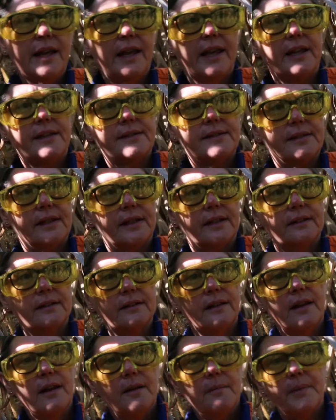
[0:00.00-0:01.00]
is that
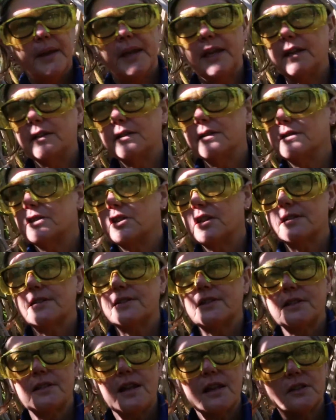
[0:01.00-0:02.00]
being
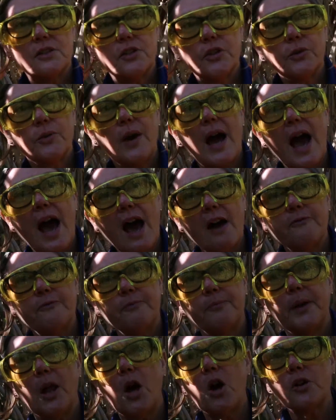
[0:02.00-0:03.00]
just two half
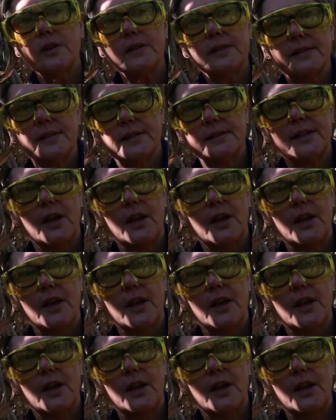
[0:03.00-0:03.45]
blocks,